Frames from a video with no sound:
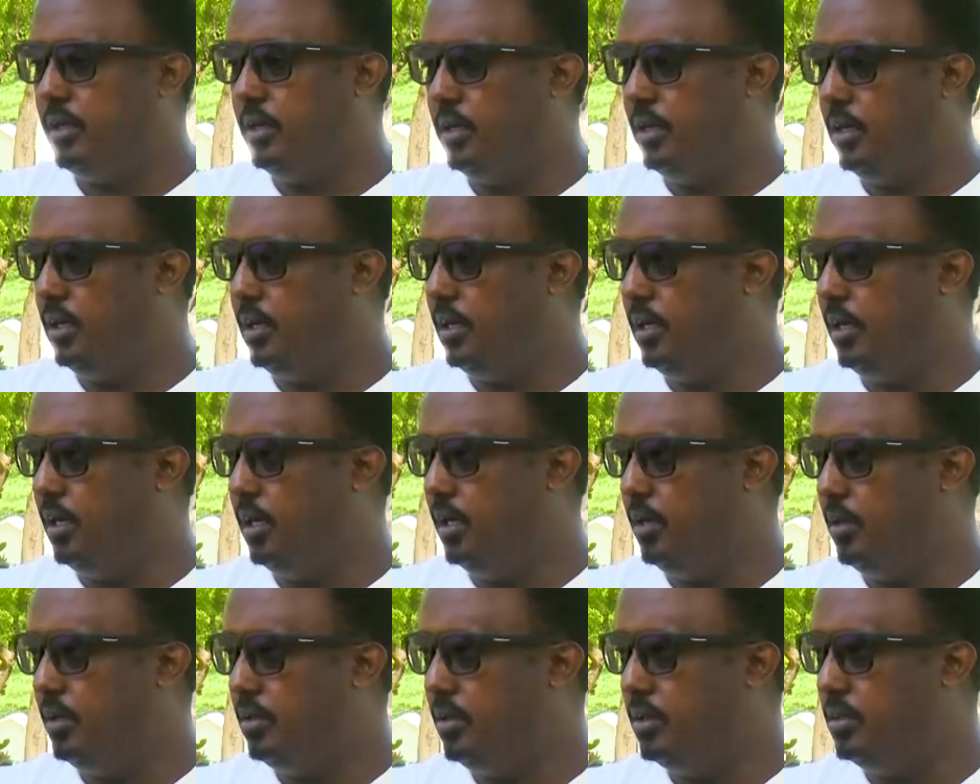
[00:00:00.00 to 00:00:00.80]

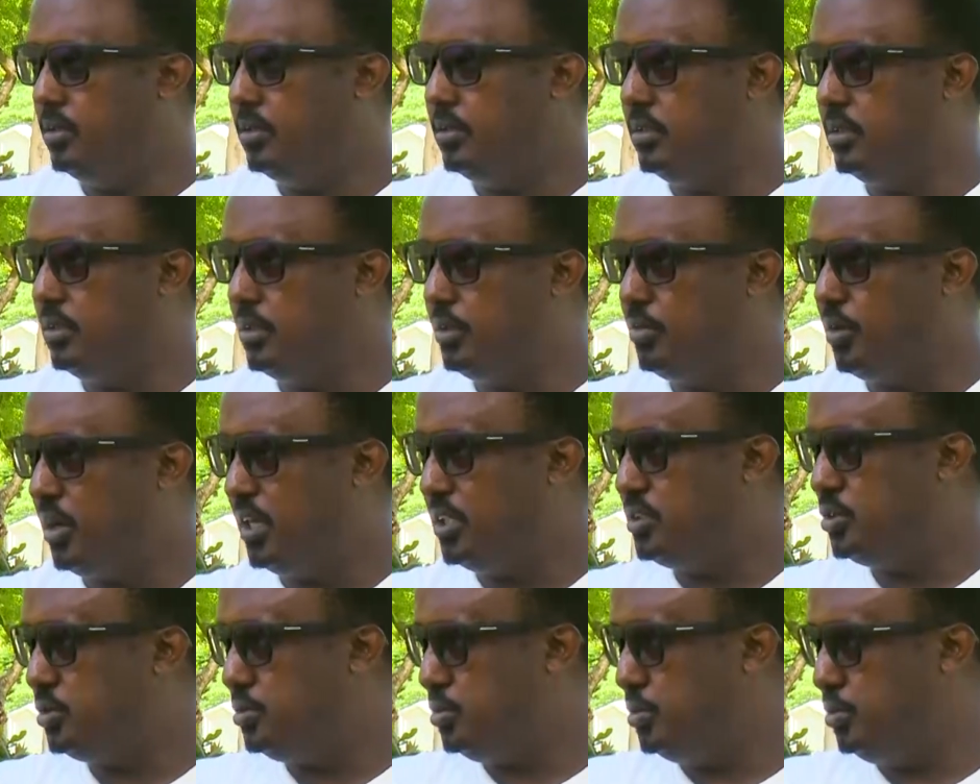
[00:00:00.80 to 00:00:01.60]
uh,
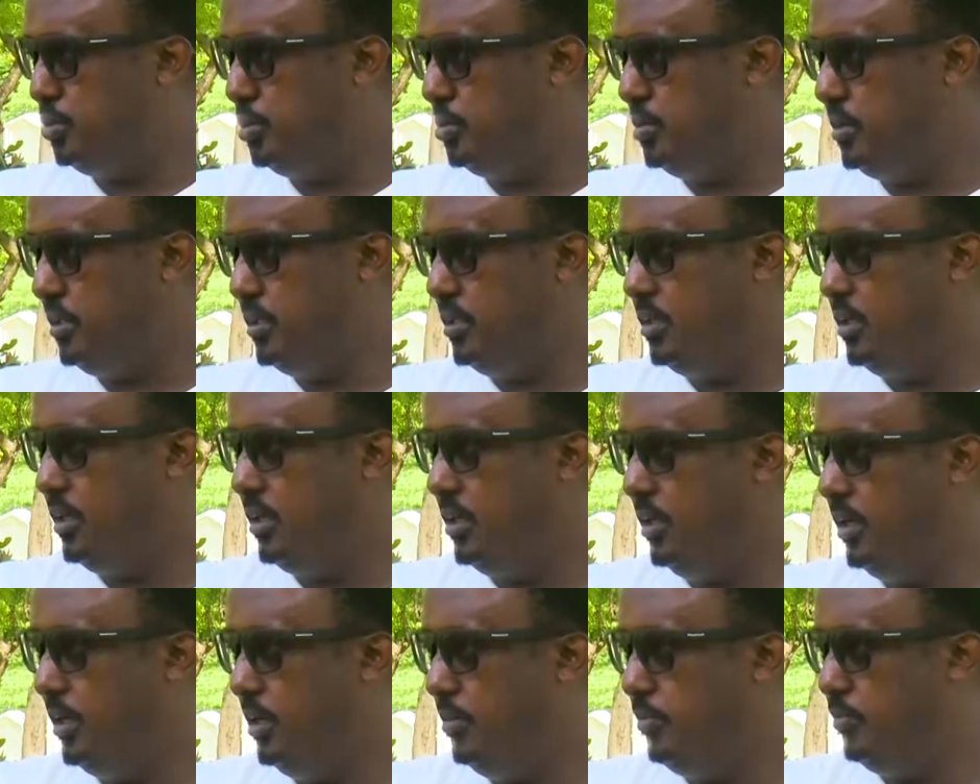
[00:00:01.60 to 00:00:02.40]

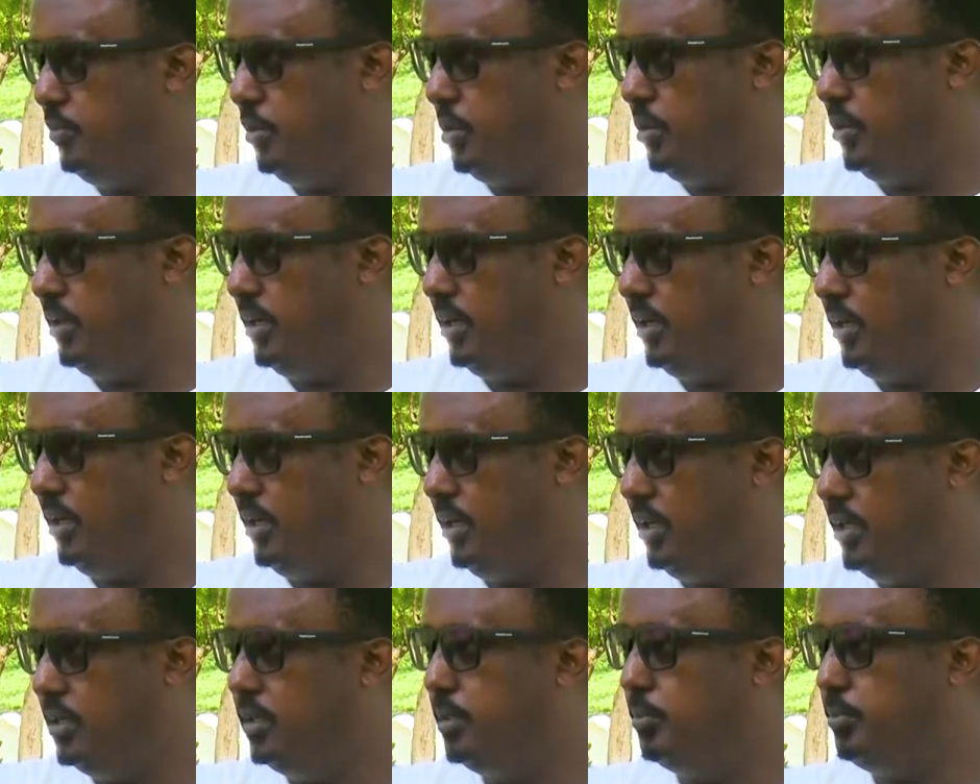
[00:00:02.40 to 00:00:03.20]
grassroots level
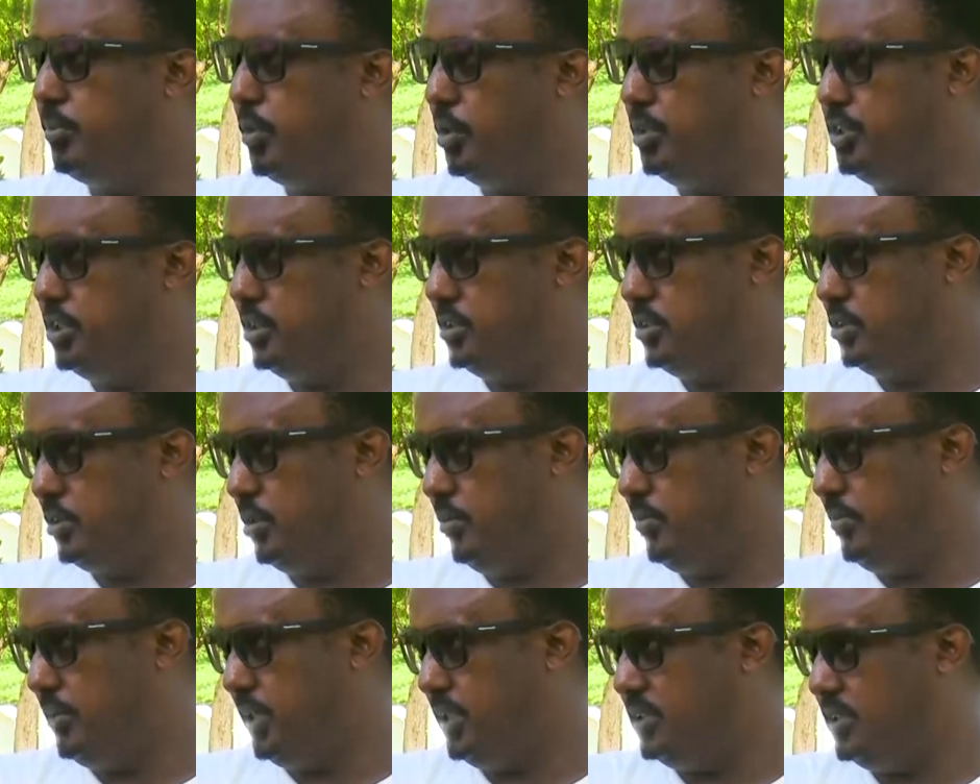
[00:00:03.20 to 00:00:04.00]
in the projects
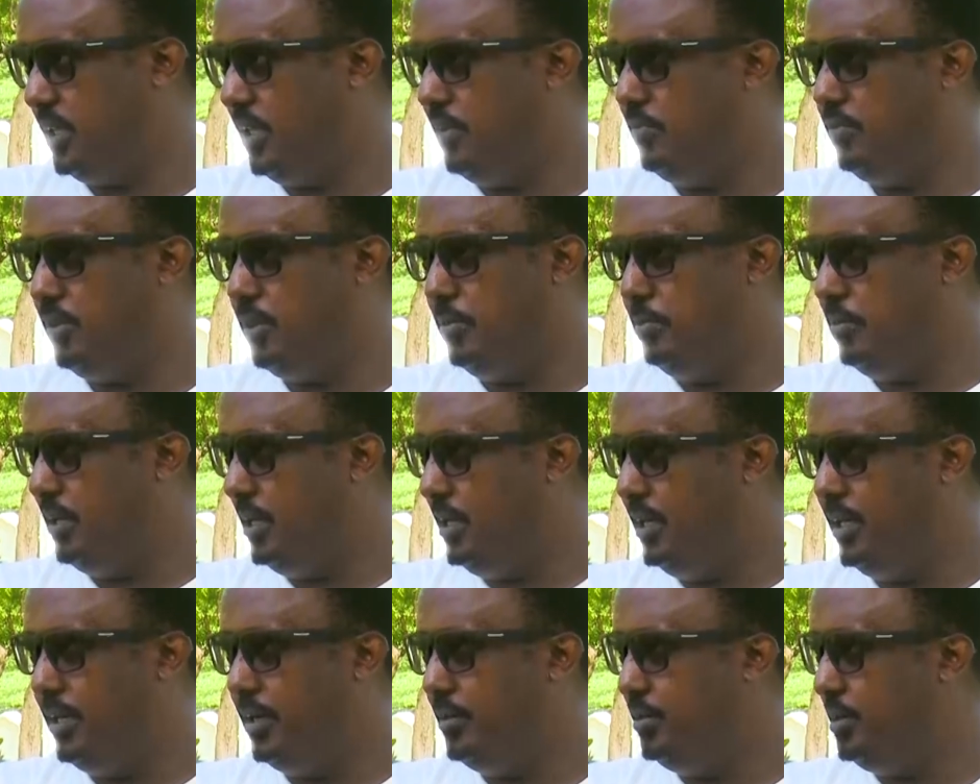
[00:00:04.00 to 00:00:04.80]
of HIV,
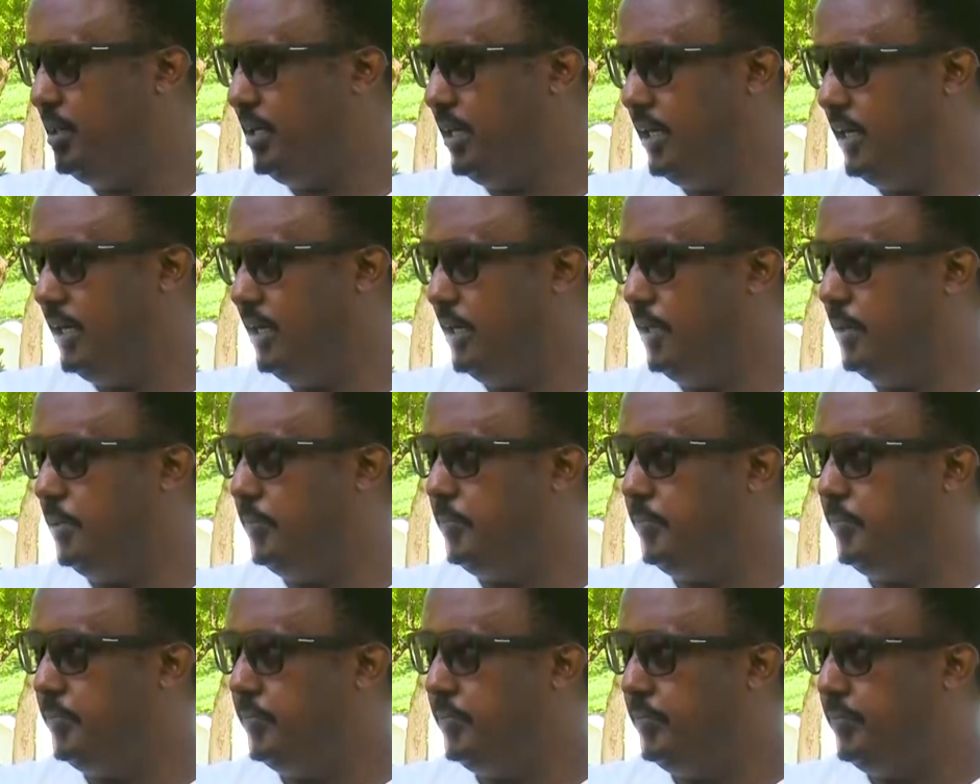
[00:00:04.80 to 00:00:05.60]
malaria,
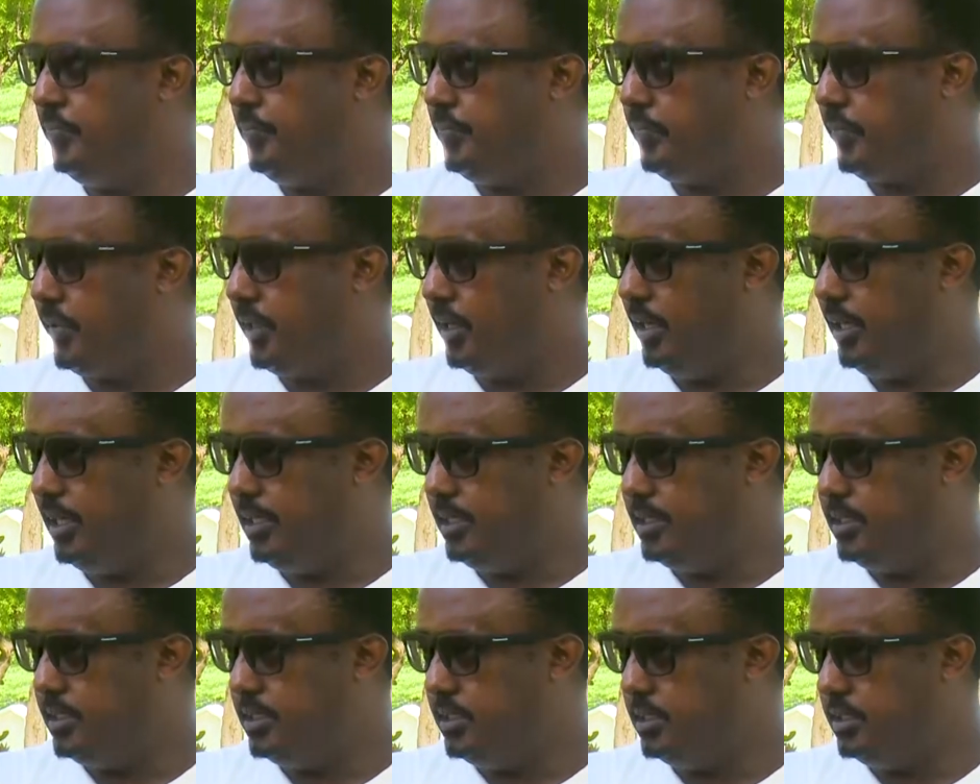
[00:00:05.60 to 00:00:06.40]

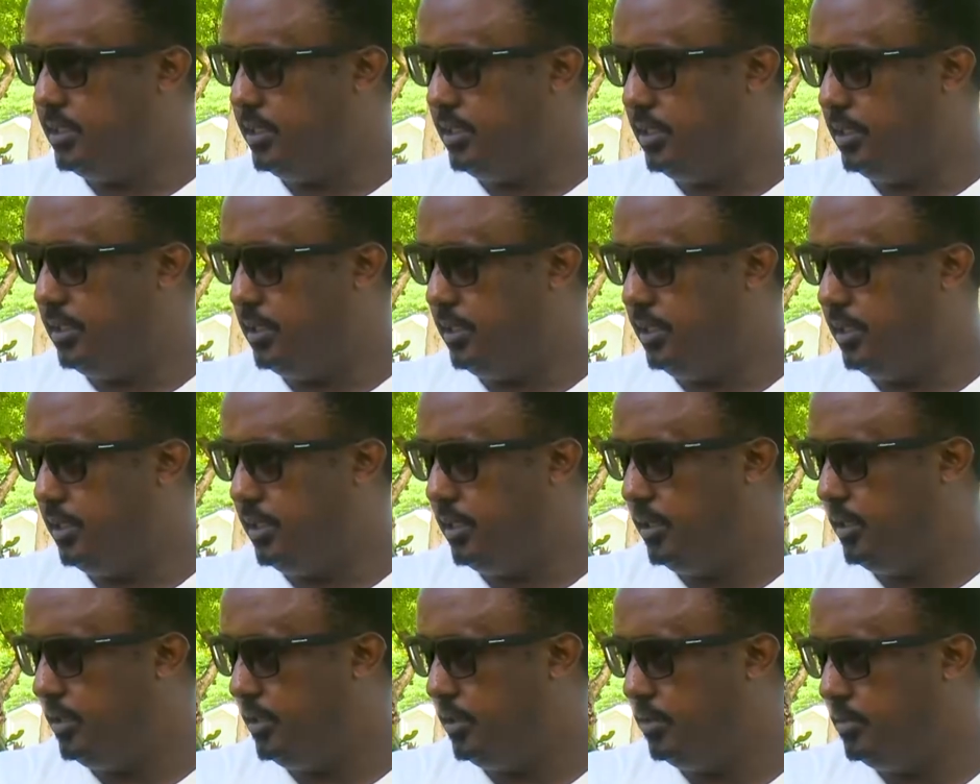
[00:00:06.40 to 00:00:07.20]
and,
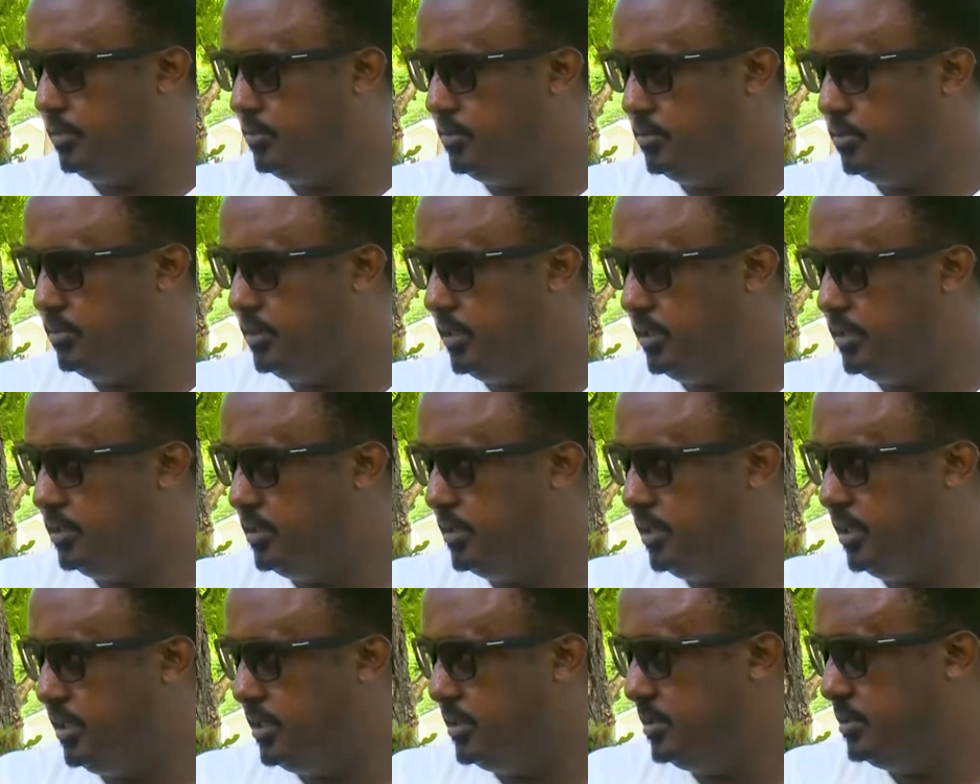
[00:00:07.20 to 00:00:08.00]
uh, and,
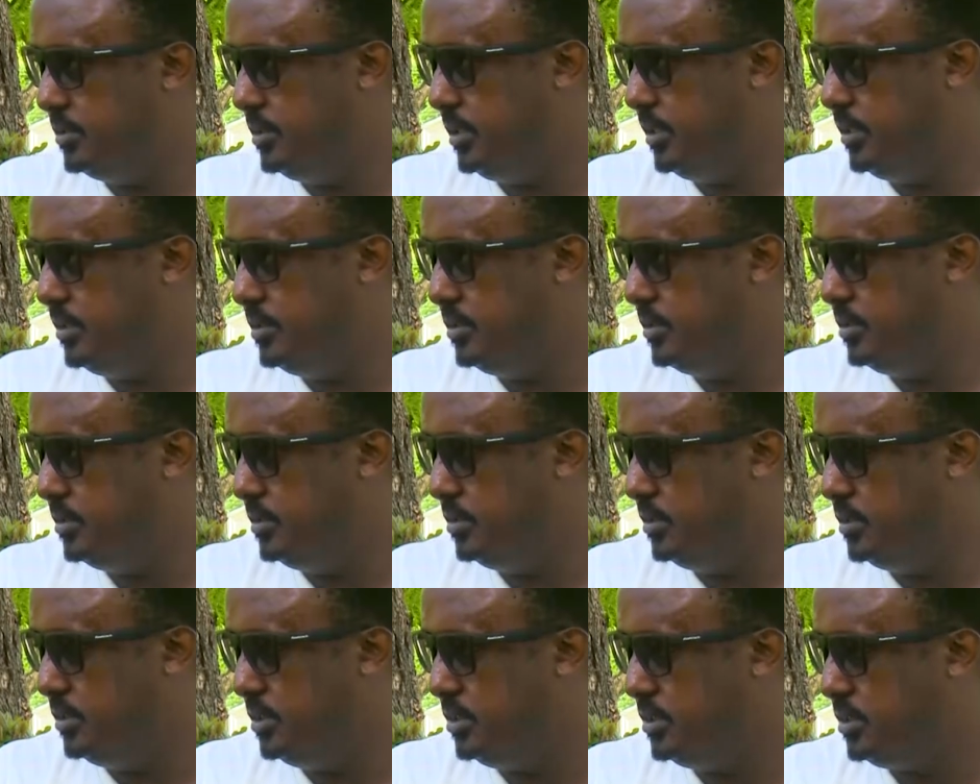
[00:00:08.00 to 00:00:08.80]
and, and
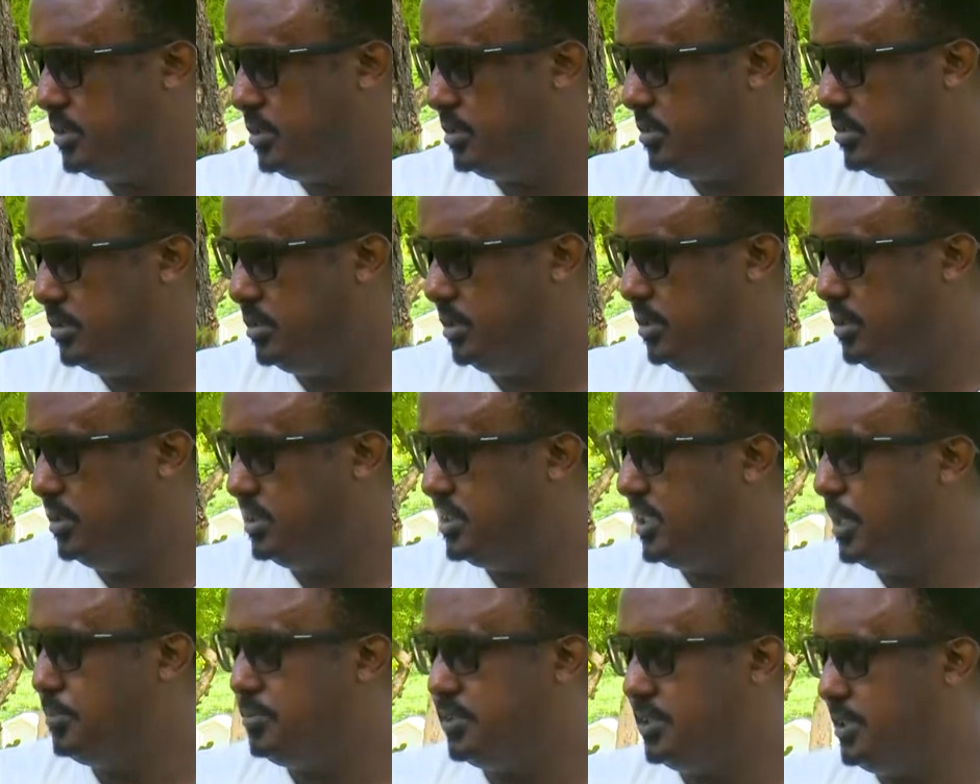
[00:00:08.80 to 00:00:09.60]
uh,
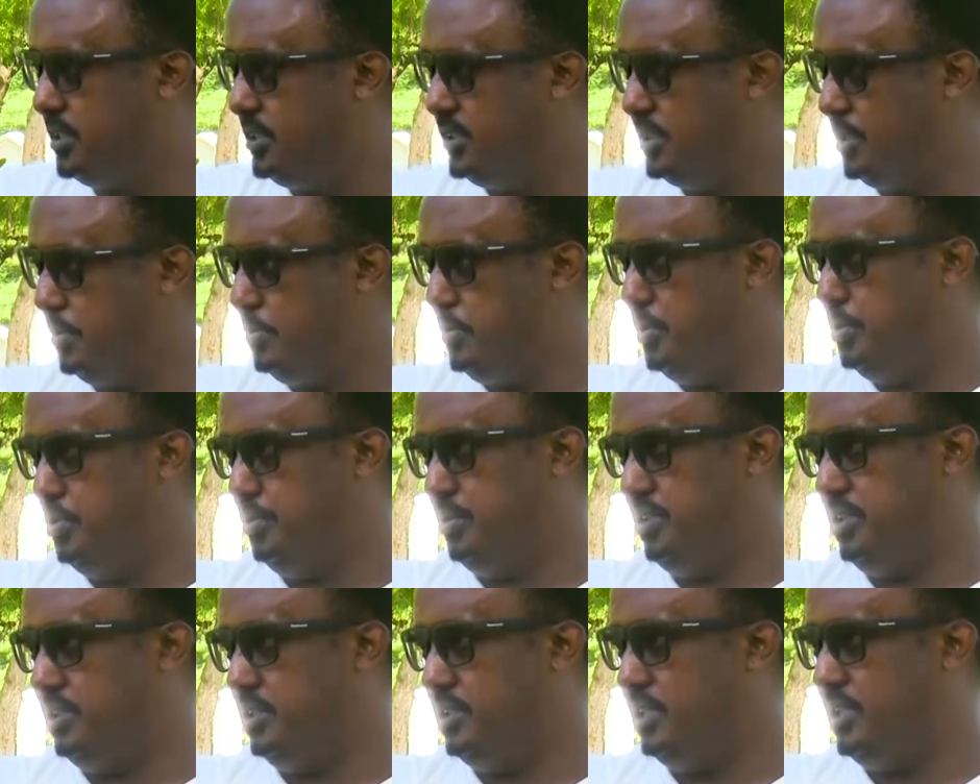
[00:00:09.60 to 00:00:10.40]
substance
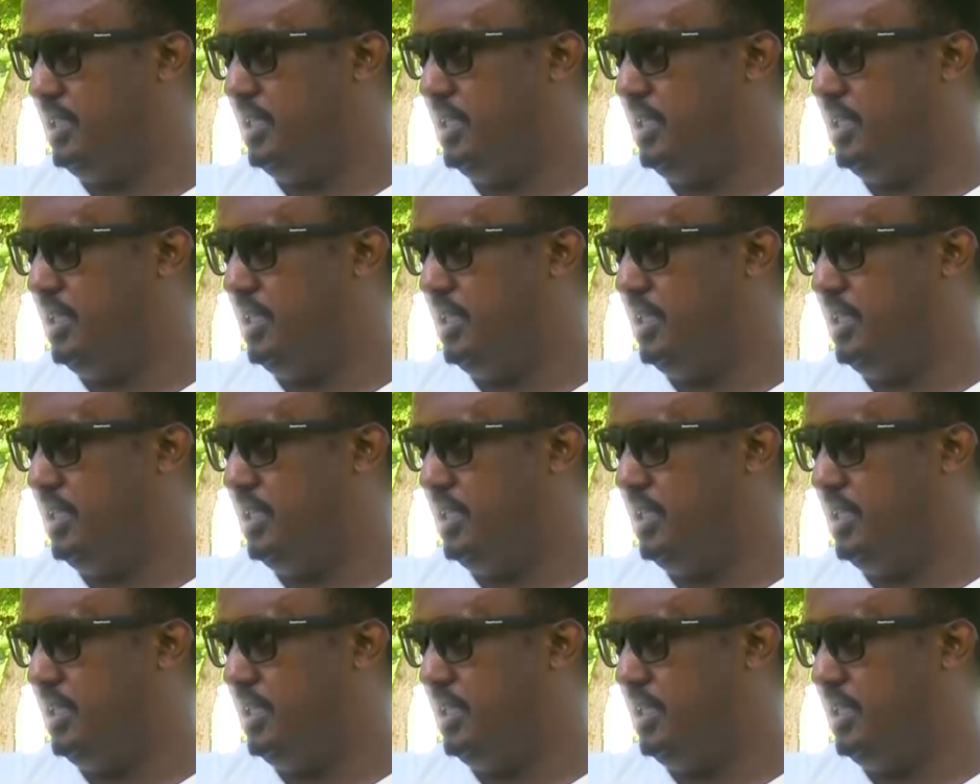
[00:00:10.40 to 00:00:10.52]
abuse.